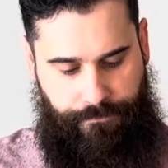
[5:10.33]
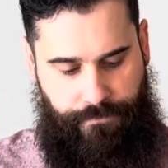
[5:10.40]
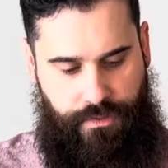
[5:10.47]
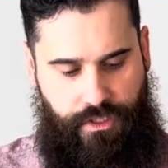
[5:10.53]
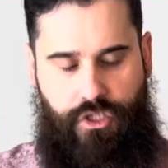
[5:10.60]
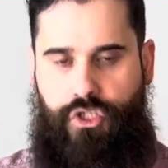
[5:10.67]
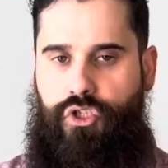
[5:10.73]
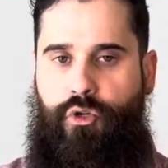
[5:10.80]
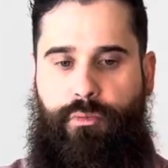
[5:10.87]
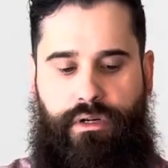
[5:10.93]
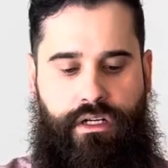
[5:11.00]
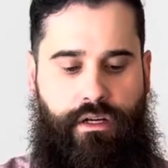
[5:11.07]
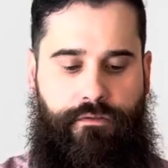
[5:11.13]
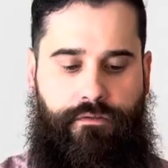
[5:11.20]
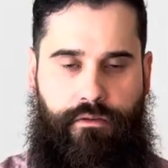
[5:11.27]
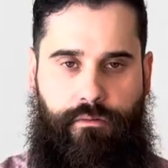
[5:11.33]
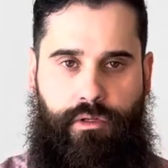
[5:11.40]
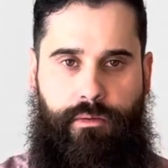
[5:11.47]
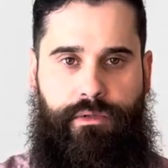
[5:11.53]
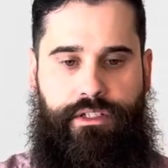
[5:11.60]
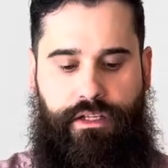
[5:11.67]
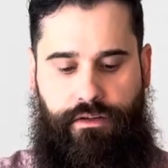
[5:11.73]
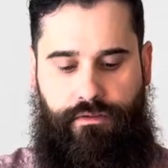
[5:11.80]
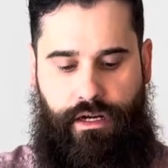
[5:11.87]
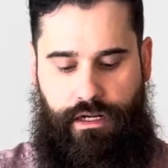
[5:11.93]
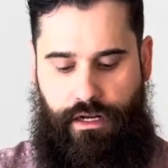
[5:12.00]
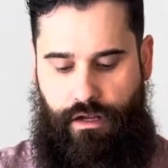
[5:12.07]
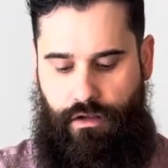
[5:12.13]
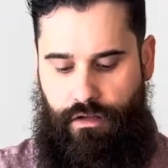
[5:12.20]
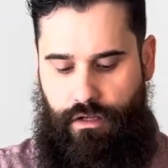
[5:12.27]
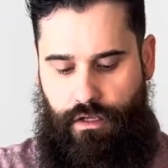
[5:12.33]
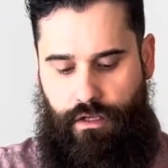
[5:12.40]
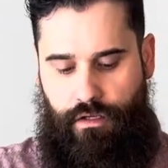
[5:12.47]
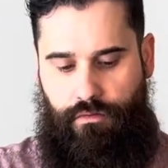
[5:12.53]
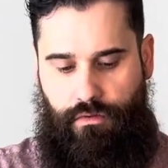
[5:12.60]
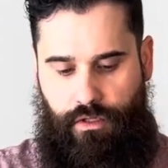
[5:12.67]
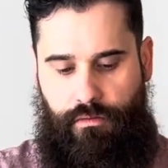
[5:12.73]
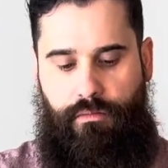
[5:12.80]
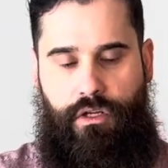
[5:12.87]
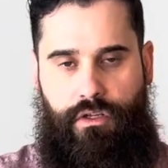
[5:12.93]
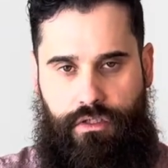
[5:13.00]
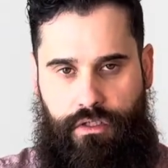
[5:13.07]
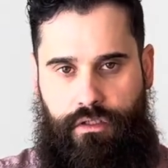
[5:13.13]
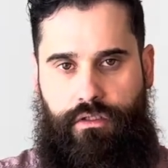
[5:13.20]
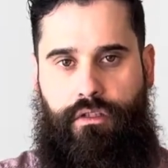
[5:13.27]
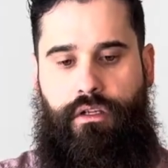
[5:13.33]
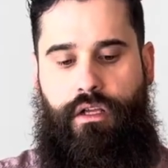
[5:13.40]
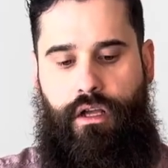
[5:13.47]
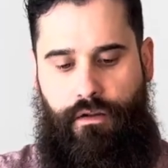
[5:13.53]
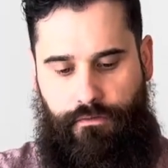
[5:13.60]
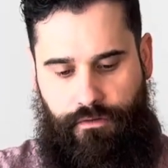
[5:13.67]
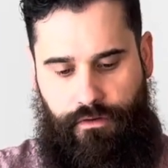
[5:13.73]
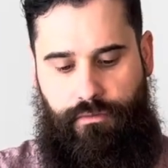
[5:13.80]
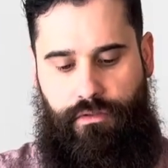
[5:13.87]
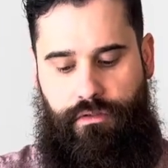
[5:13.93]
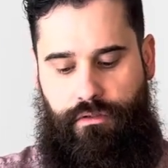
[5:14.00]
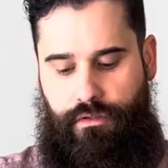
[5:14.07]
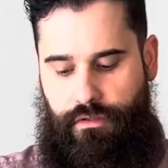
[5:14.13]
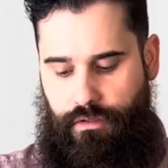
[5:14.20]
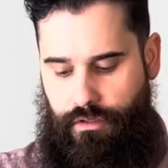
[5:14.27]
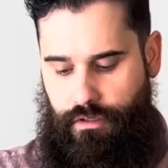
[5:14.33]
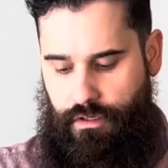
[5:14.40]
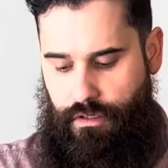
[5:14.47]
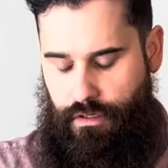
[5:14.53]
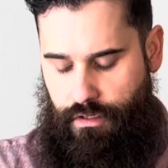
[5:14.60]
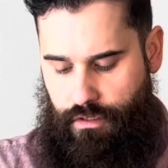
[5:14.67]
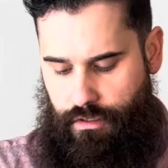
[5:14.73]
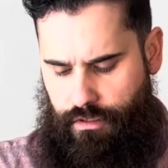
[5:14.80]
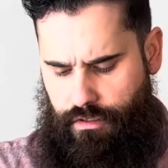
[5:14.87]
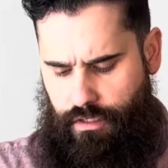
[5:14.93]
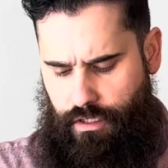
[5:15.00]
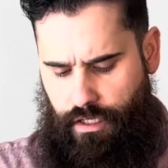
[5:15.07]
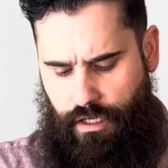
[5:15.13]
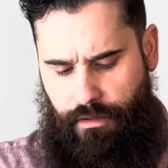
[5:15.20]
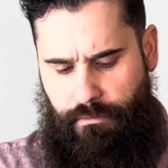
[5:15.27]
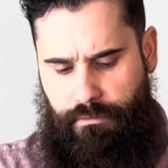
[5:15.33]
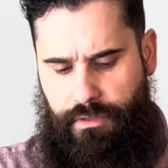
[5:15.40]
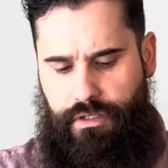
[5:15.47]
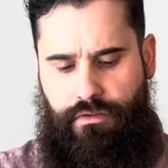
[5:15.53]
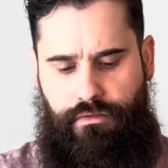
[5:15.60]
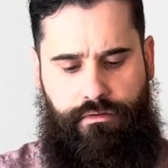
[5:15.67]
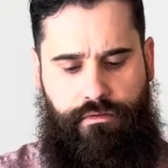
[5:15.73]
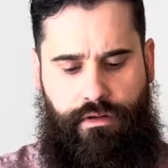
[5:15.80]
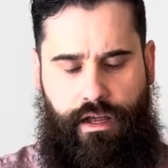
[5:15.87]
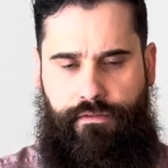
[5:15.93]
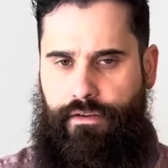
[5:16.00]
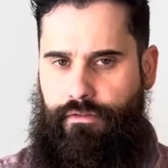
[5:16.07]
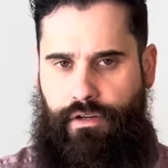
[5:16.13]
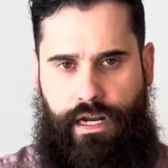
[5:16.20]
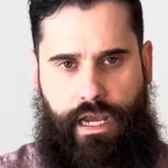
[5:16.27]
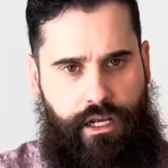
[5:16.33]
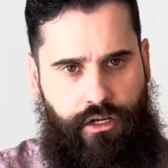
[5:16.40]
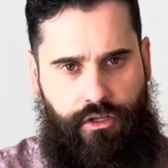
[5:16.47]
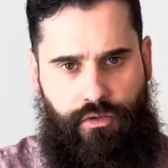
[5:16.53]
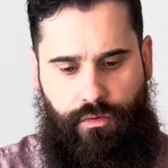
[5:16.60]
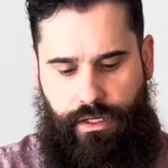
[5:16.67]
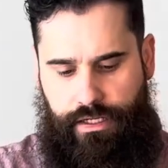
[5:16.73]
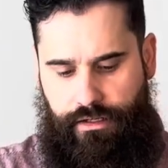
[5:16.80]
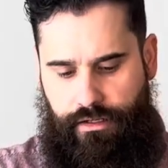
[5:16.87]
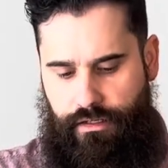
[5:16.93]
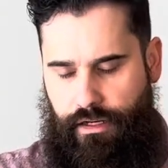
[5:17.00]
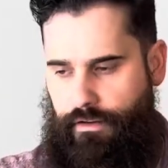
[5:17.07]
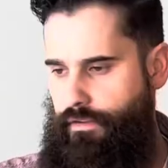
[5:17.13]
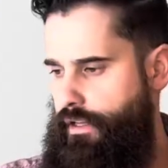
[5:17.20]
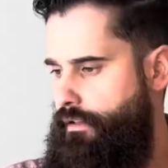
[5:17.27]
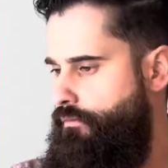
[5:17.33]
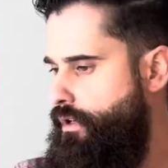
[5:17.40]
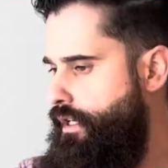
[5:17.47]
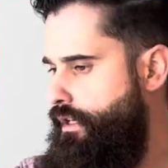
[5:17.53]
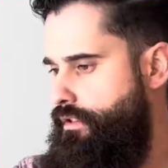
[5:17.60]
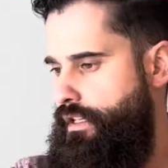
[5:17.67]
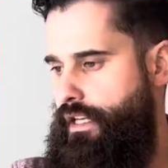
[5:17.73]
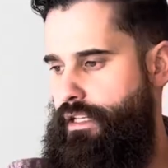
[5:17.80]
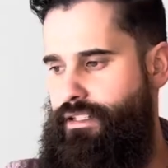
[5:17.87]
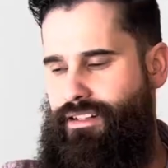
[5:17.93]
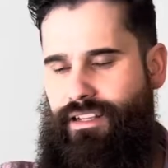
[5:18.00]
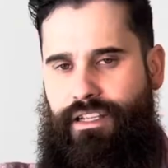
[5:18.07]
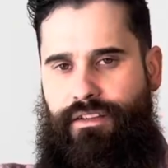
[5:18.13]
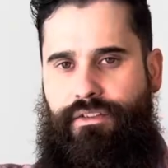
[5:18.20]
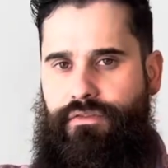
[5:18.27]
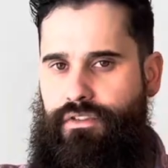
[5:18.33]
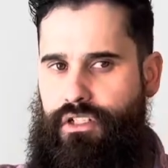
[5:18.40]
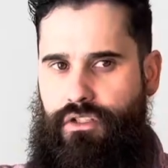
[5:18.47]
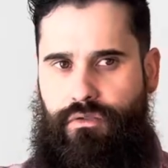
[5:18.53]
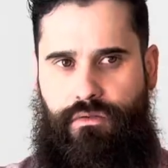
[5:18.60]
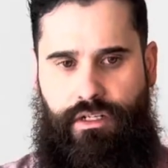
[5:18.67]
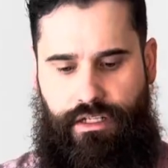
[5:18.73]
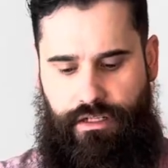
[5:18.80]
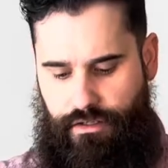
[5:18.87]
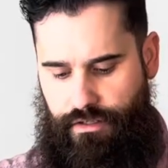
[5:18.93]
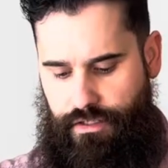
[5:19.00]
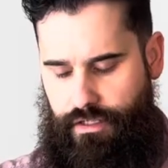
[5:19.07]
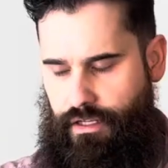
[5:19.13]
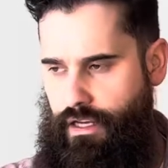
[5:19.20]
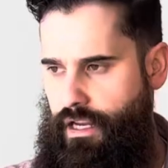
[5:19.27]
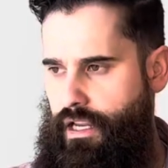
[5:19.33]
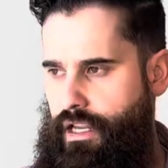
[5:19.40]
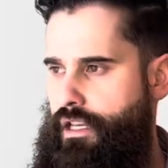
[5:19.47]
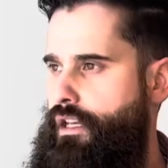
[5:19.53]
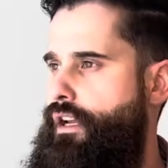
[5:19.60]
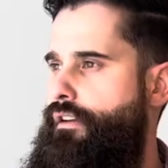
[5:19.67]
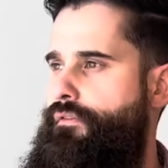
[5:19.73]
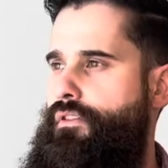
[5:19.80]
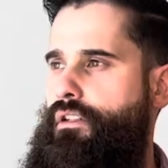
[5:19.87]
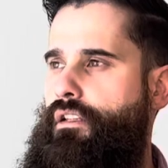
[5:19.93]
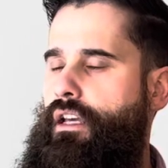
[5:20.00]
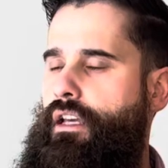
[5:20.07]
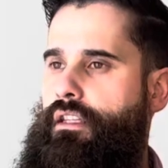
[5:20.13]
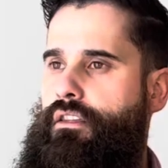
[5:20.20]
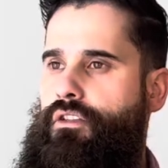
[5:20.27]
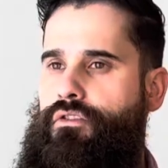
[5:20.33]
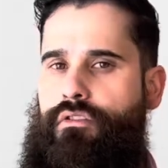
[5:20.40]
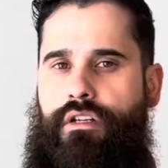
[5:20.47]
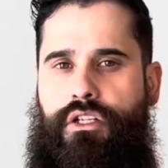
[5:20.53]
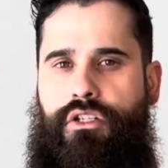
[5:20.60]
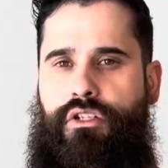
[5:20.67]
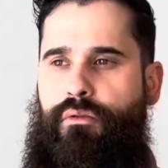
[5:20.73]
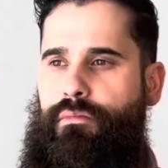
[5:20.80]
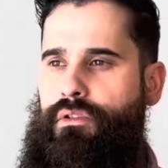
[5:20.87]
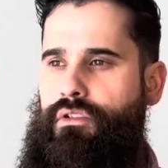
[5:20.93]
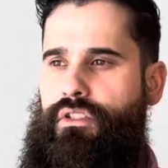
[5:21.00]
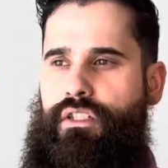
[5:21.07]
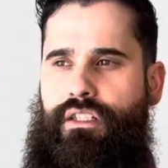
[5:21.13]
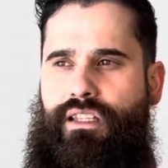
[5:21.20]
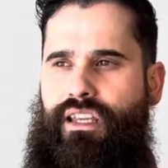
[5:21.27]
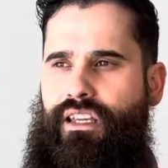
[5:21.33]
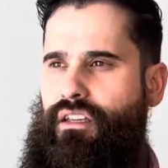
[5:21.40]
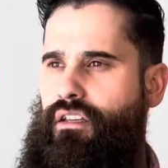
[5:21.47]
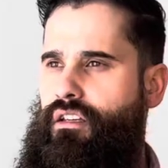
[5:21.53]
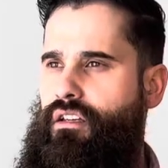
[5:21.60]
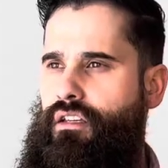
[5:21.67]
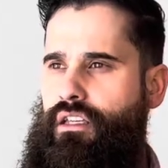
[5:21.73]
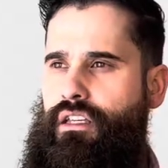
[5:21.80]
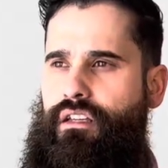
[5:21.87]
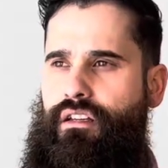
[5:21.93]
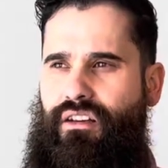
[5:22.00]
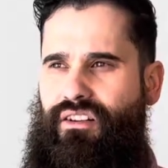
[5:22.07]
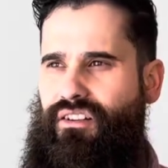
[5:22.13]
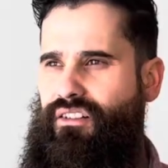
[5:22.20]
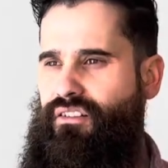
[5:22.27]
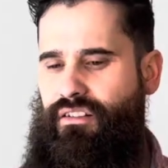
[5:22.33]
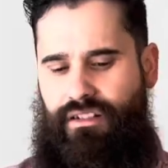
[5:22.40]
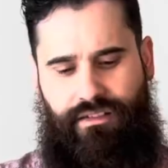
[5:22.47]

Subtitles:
Super comfortable. I'm gonna tell you right now, one of the most comfortable boot I've ever had on a wader. I've had waders, like I said, the last 15, 20 years, and I feel like the traditional boot's just like a cookie cutter